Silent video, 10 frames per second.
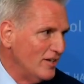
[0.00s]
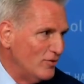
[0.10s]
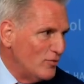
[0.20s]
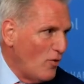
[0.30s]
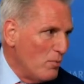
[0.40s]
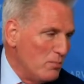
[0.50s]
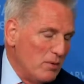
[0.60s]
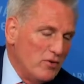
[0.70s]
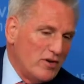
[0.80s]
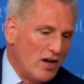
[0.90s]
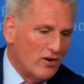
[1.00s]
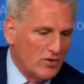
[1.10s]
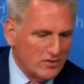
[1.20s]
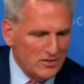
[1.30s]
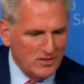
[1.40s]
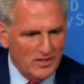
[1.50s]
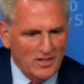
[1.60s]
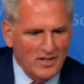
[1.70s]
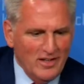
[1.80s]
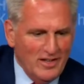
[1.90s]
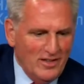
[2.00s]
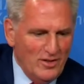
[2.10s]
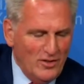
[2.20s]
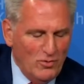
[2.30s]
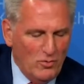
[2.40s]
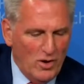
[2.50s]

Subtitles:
He was a former member of Congress. And the